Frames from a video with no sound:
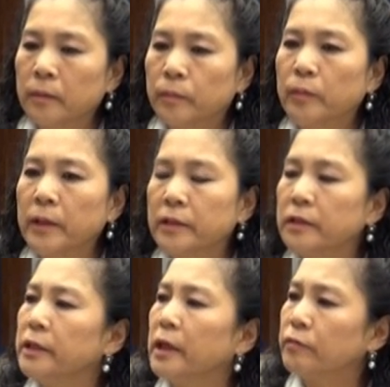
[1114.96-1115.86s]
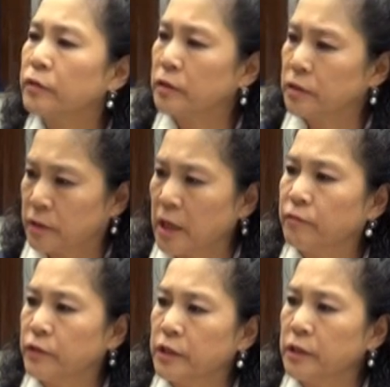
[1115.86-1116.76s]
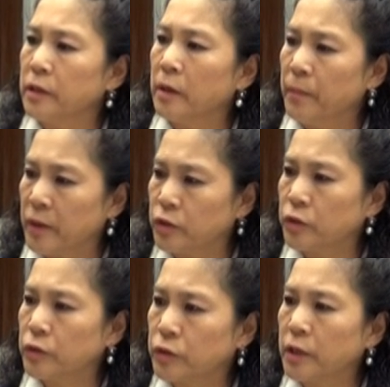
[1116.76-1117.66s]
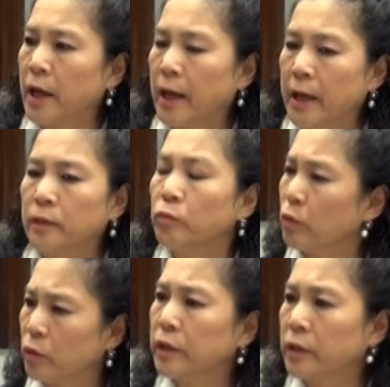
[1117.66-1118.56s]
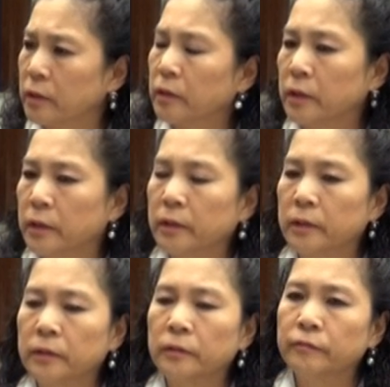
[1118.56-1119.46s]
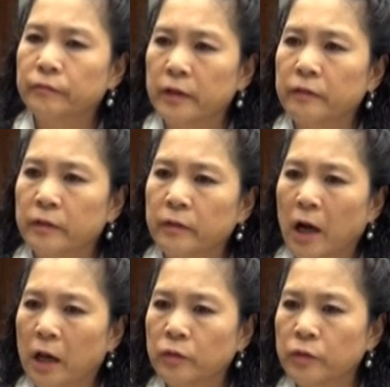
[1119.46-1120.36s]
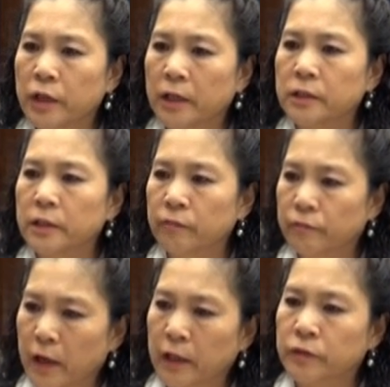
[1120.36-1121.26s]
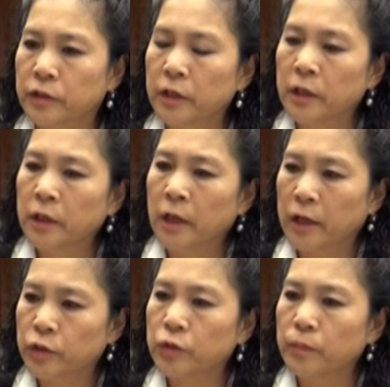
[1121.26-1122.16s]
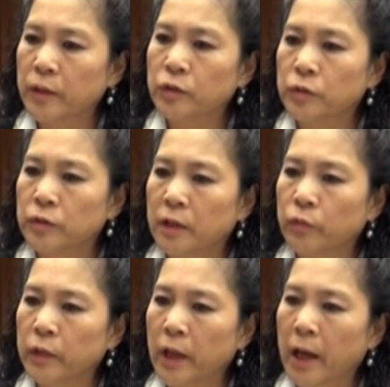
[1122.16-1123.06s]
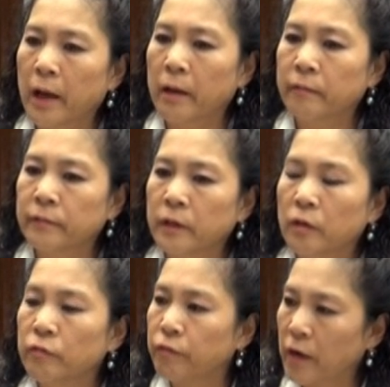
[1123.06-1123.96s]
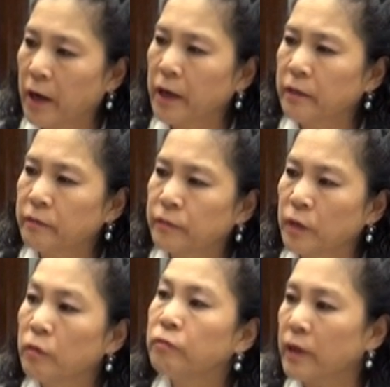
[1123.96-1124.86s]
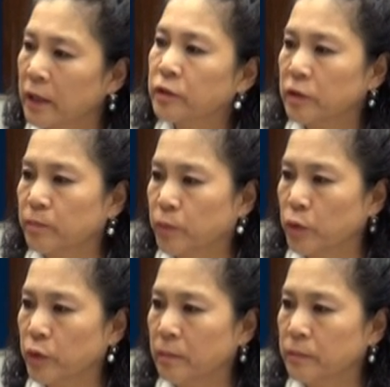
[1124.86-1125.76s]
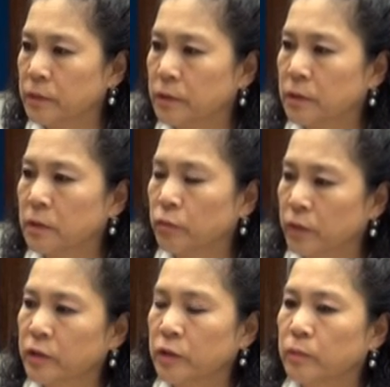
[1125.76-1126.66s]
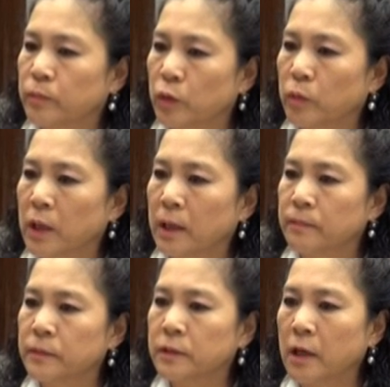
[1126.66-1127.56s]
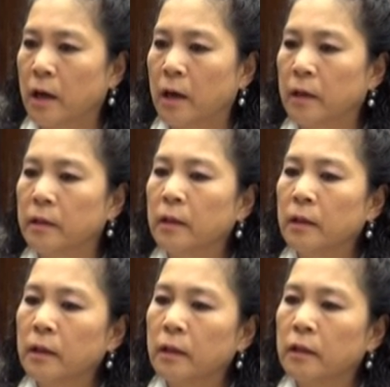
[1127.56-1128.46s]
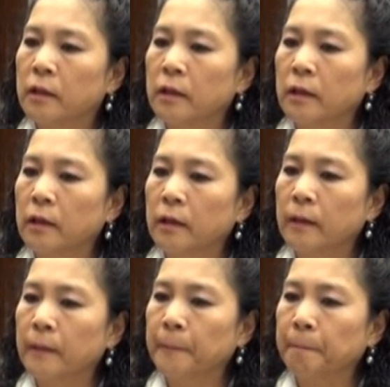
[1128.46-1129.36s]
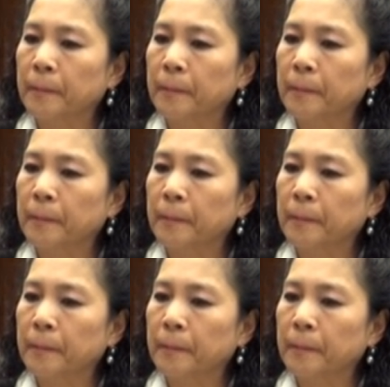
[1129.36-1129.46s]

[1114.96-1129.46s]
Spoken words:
provided enough safety measures, and we're working very hard on that. In fact, I should mention that we have 5 flagship programs. Flagship programs are the